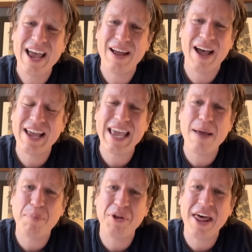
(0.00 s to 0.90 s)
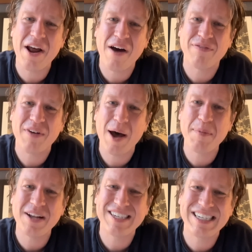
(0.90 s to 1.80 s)
I can't pull that off. I'm
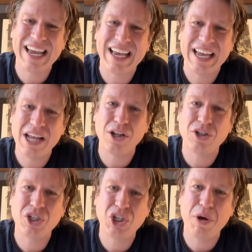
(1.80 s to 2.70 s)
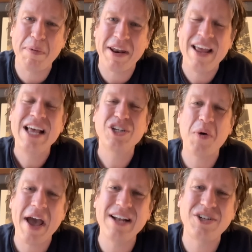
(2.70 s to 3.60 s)
not Sting. It looks stupid. So
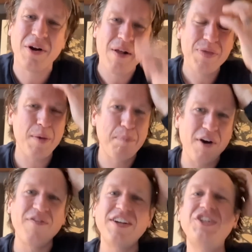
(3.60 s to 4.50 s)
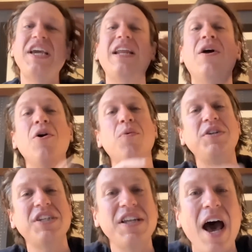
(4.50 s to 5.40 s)
enter The Perfect Jean,
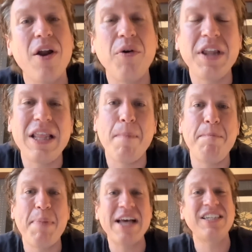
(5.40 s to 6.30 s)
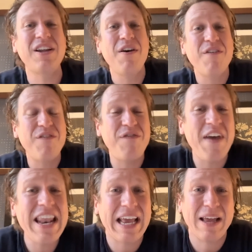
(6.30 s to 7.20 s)
which is not only the best
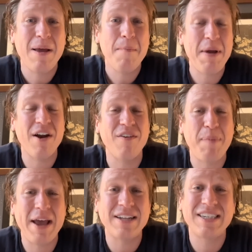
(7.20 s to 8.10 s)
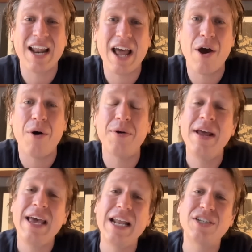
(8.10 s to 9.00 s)
fitting pair of pants that I own,
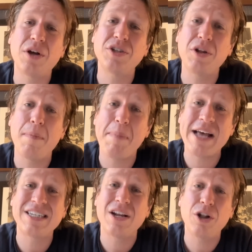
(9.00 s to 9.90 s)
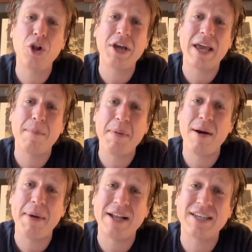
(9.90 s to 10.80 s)
it is also the best looking pair
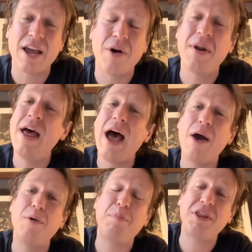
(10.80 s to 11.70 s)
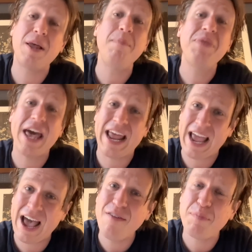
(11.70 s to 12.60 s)
of pants I own. I would put them, and I
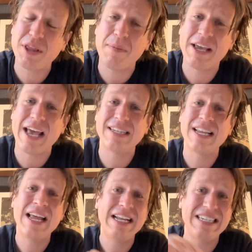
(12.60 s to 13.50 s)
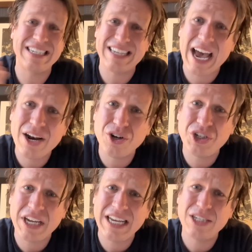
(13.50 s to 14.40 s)
have put them against, designer
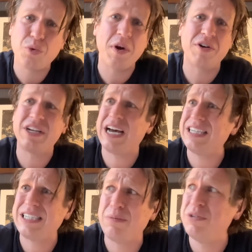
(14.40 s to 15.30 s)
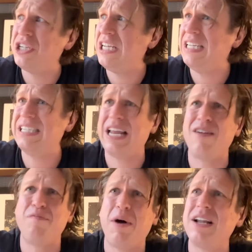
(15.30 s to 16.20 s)
jeans, weird custom jeans that
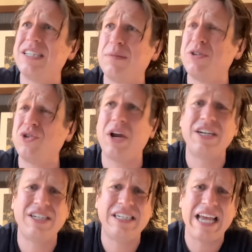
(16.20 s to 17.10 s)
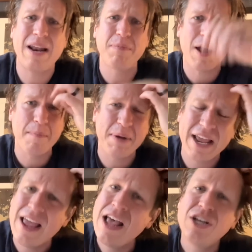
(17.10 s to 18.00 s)
I bought at some strange denim
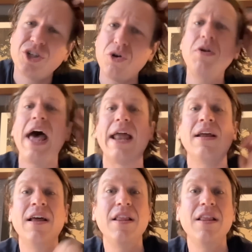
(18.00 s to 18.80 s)
company. Screw that.